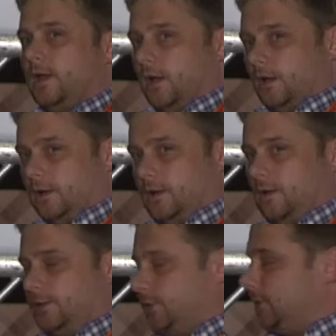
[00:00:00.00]

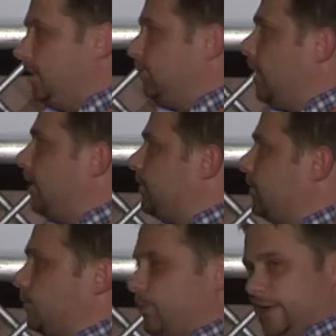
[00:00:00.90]
large predators
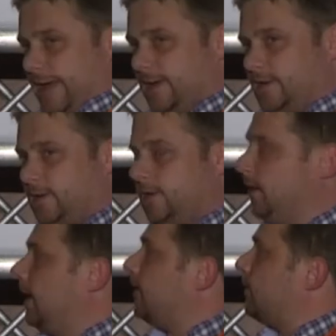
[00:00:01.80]
being added
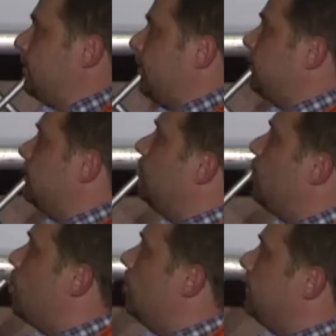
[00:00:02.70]
as the system
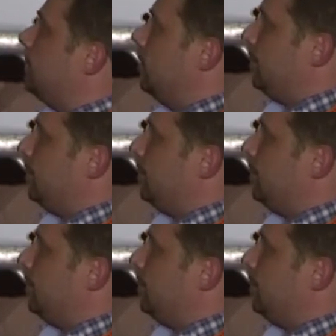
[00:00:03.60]
warms up.